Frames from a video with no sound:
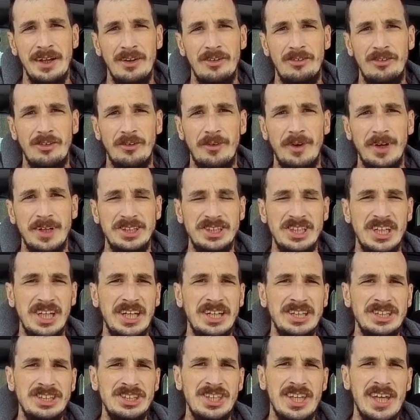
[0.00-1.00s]
So I
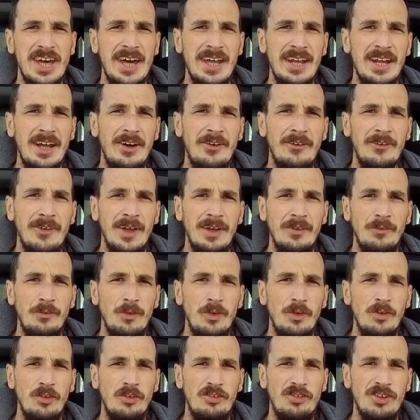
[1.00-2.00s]
changed that out. It
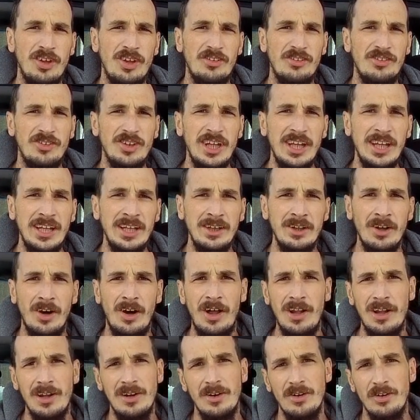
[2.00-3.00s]
was
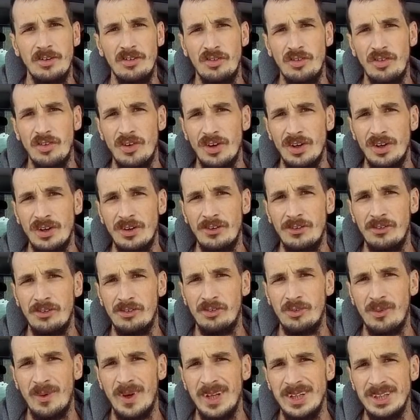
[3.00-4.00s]
$16 for a new
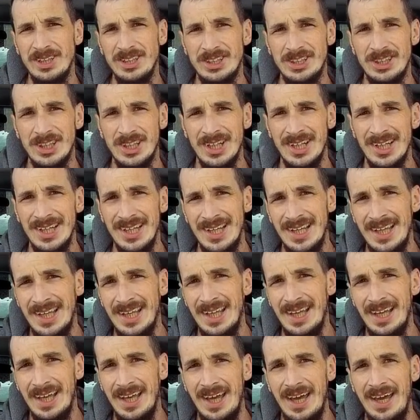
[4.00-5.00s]
switch,
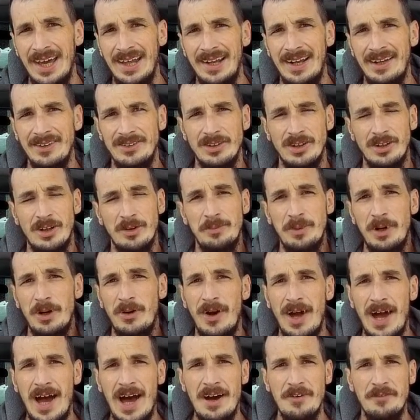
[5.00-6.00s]
and it took about
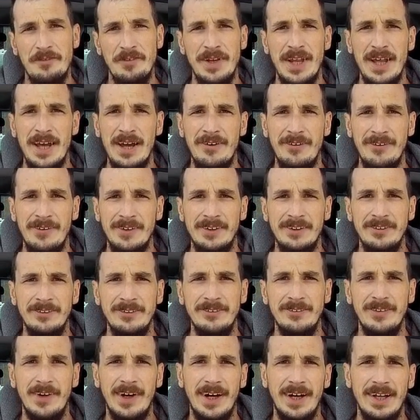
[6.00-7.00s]
half an hour
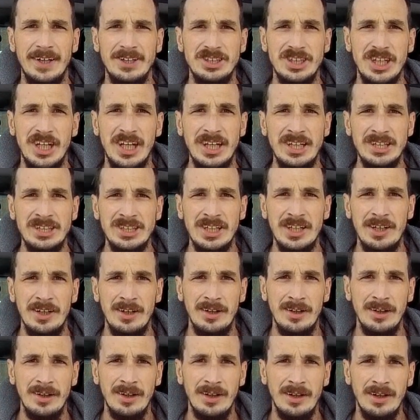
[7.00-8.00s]
to change it.
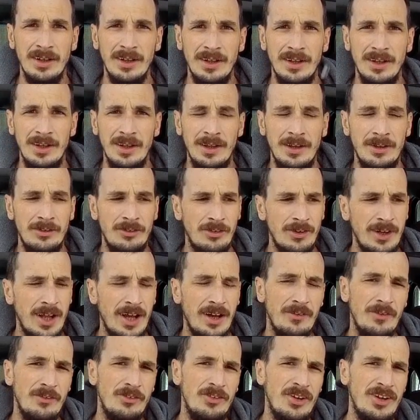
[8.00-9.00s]
So
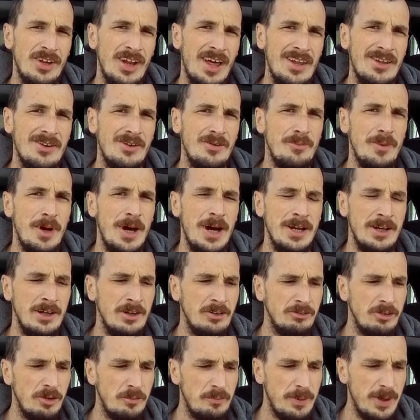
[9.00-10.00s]
that was another minor
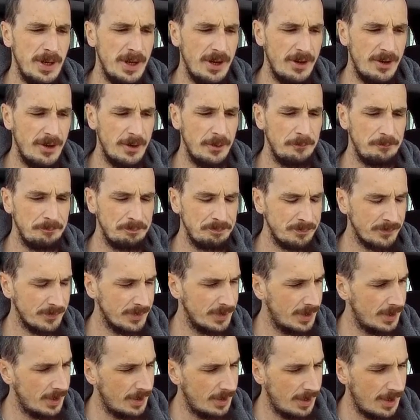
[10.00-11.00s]
repair.
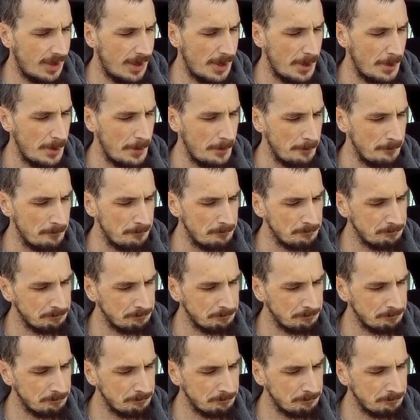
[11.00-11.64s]
Um,